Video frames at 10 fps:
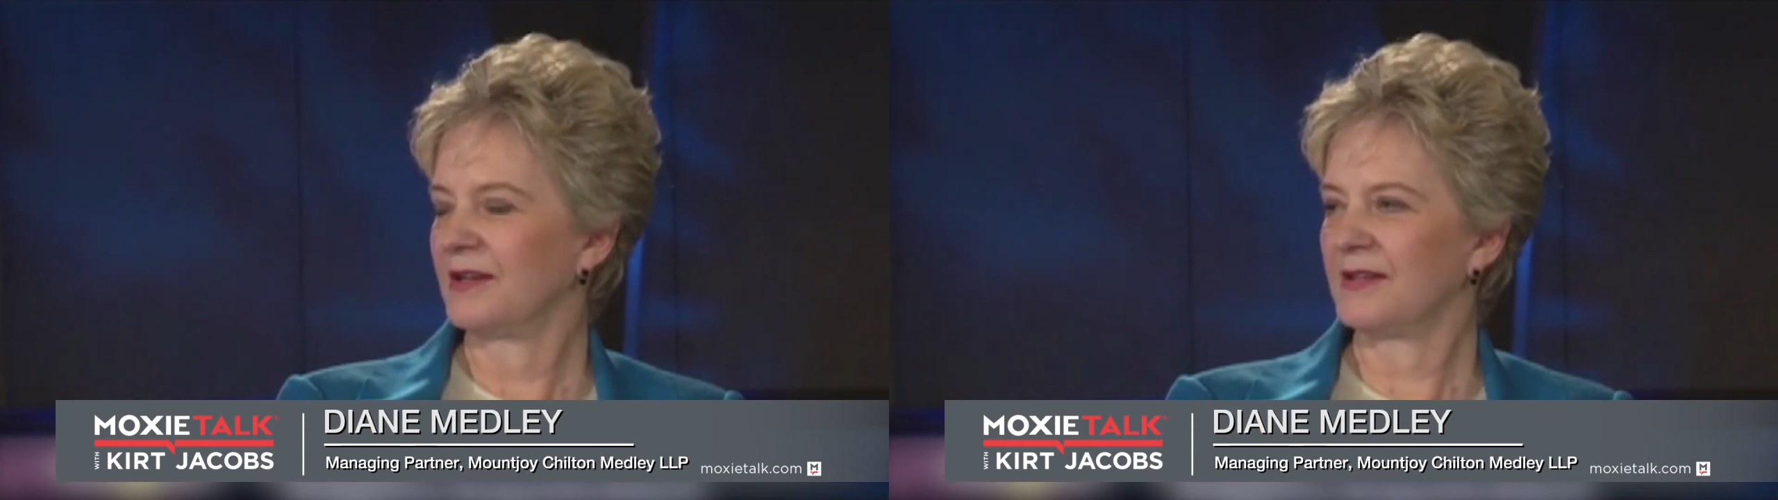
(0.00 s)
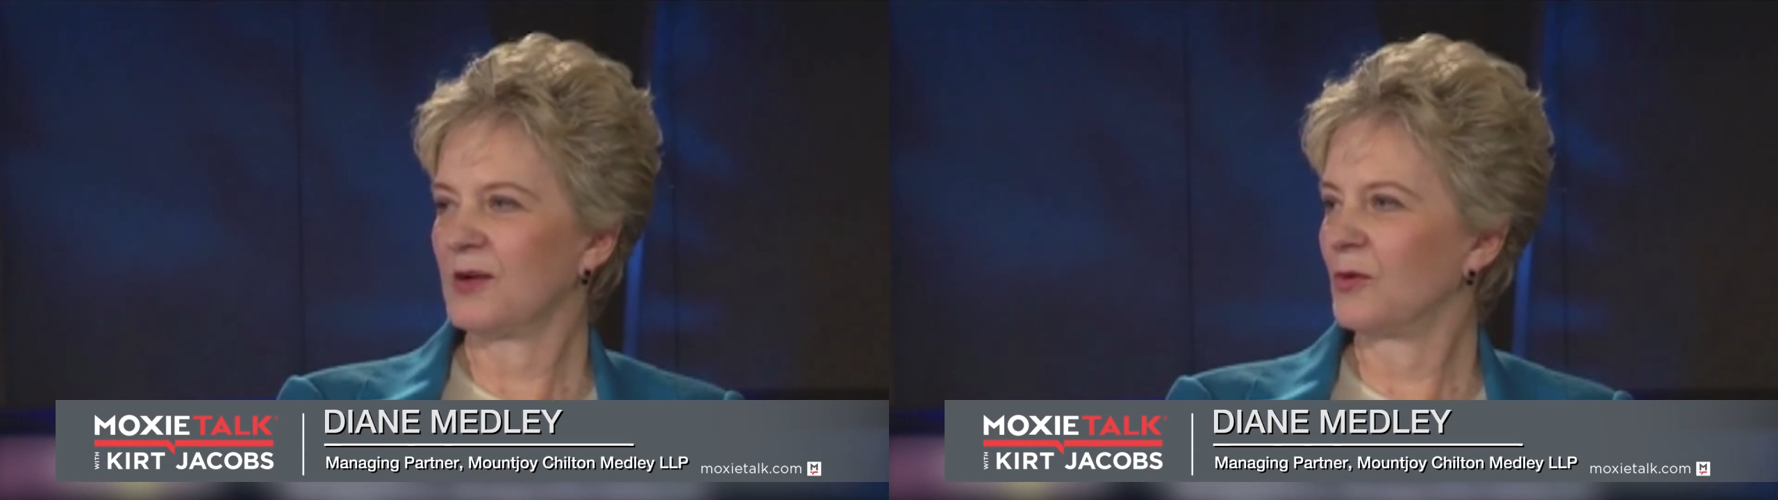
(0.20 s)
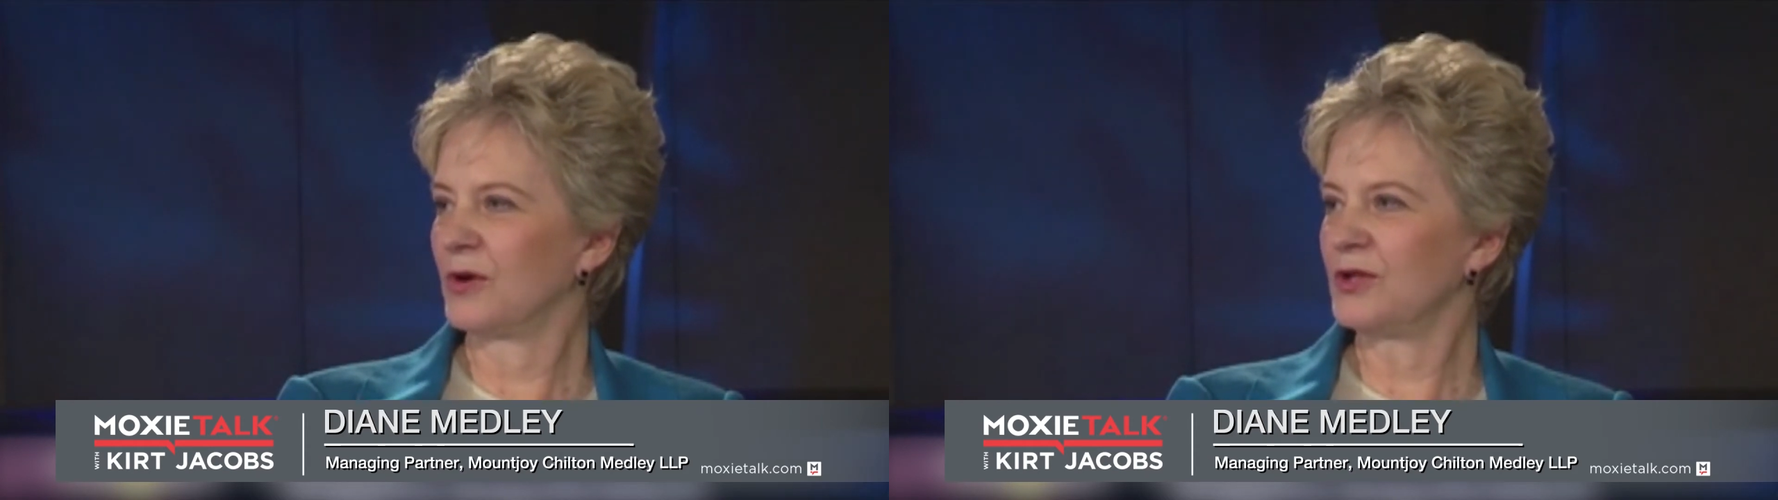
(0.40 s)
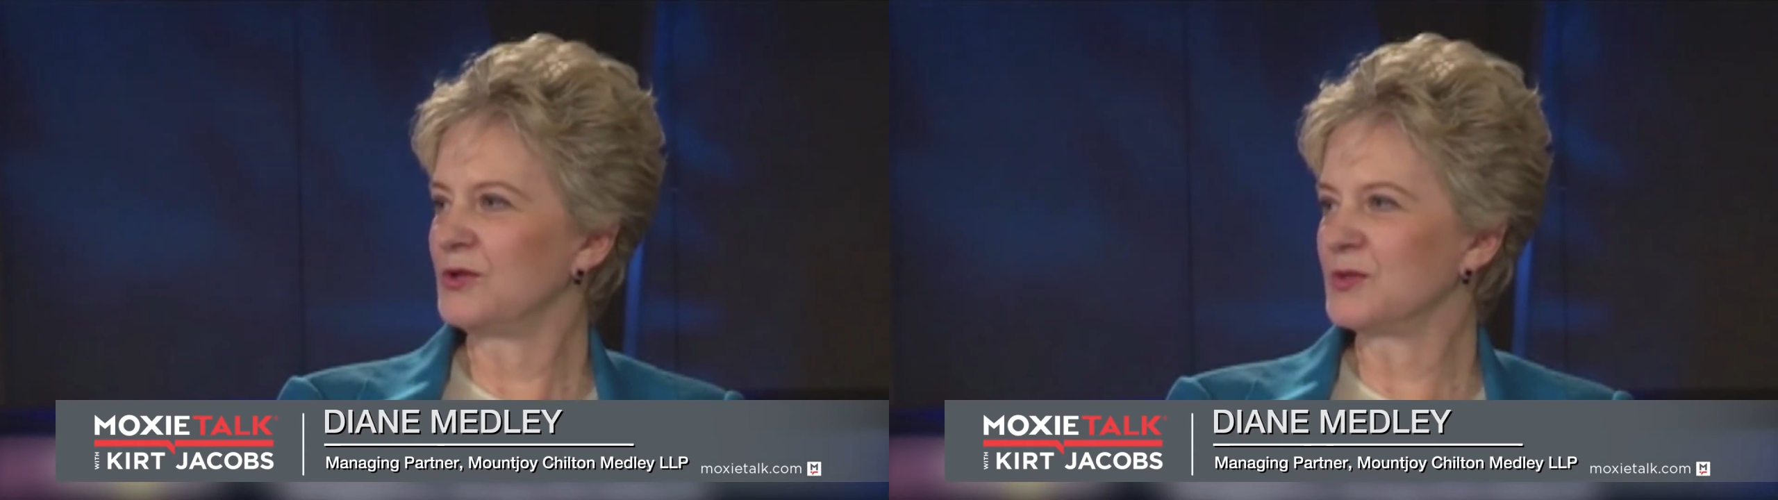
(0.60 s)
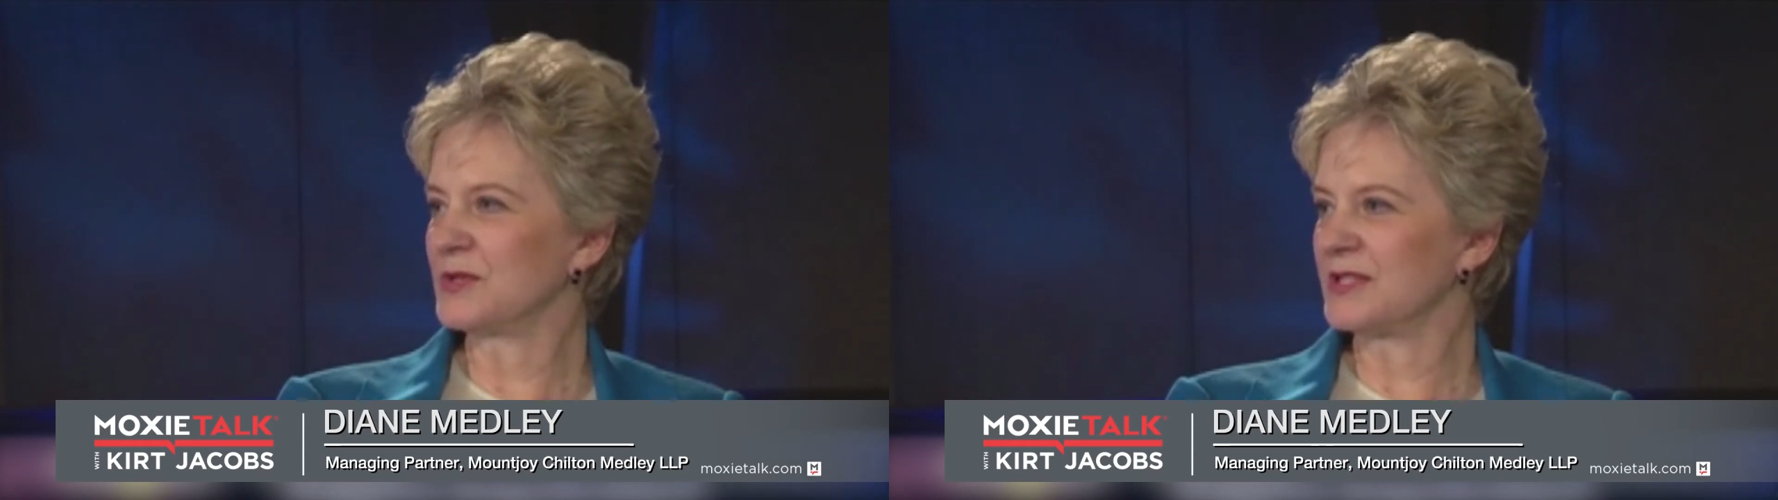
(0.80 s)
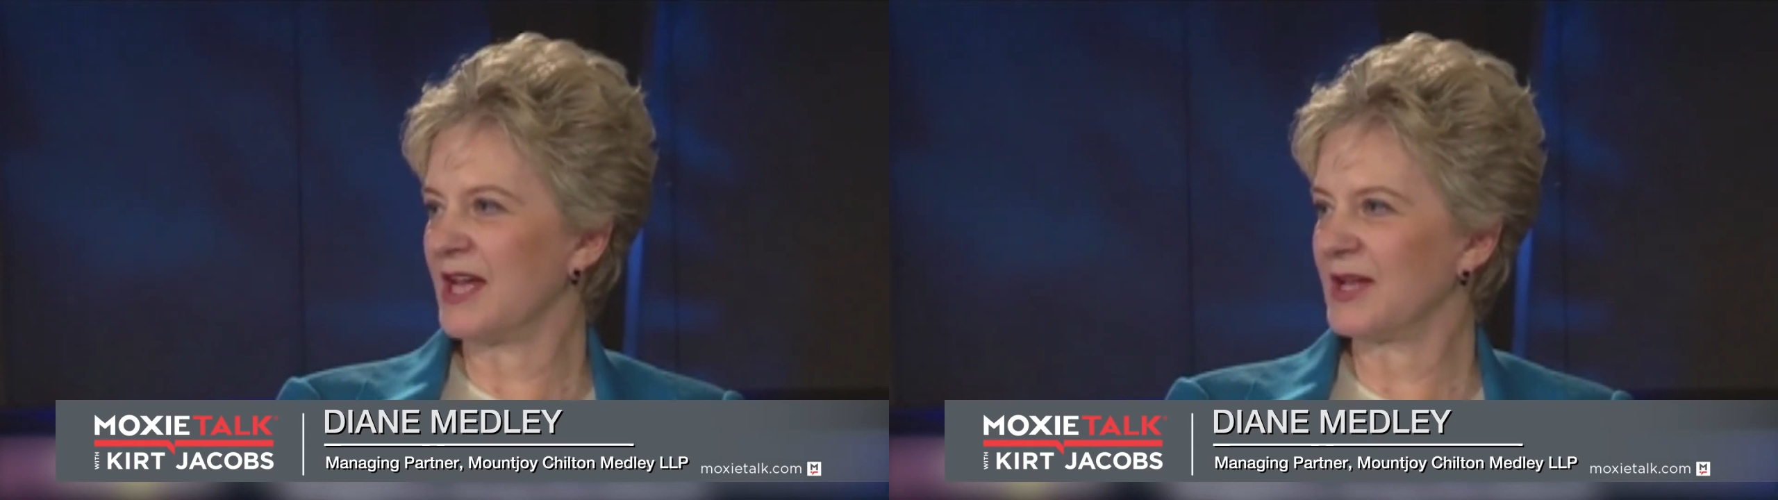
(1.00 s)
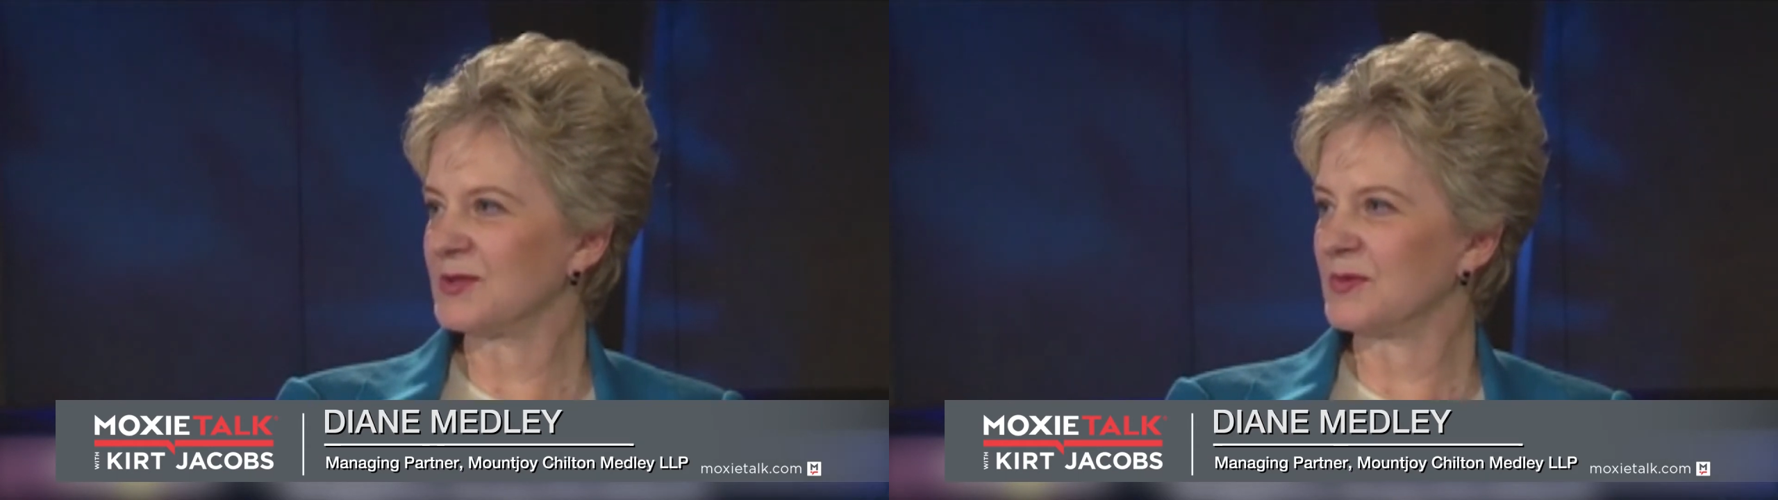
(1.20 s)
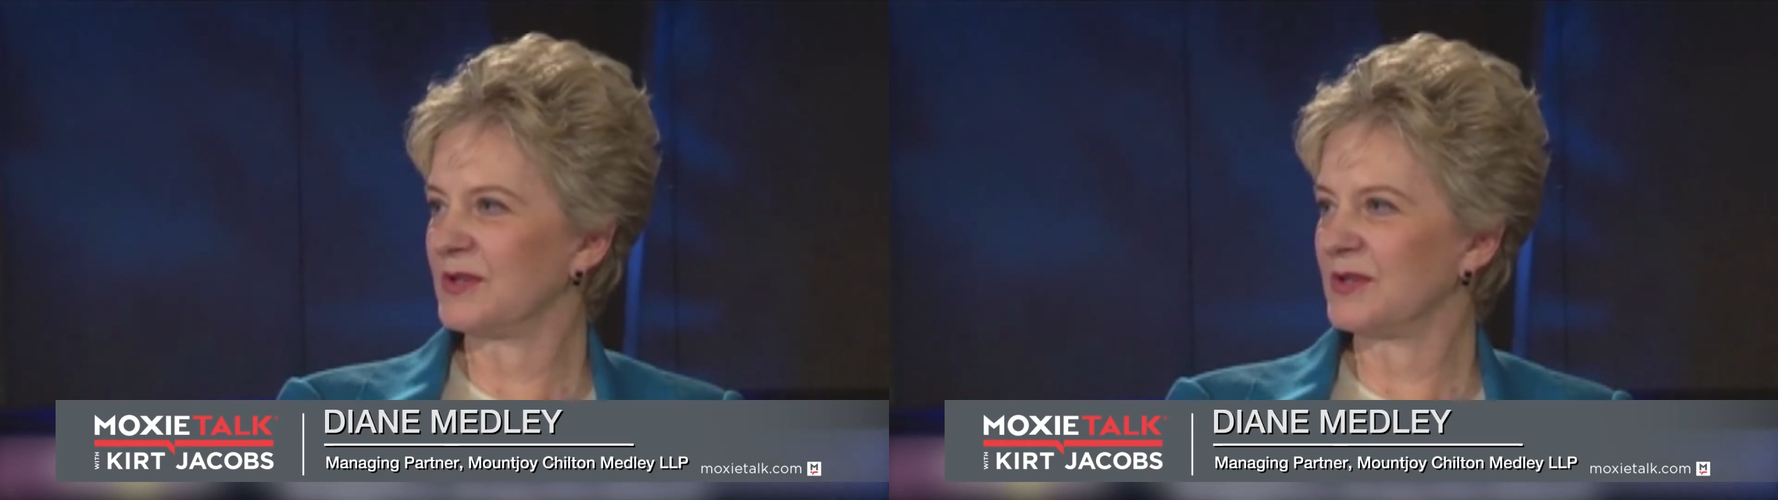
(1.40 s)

And they right. weren't huge mistakes,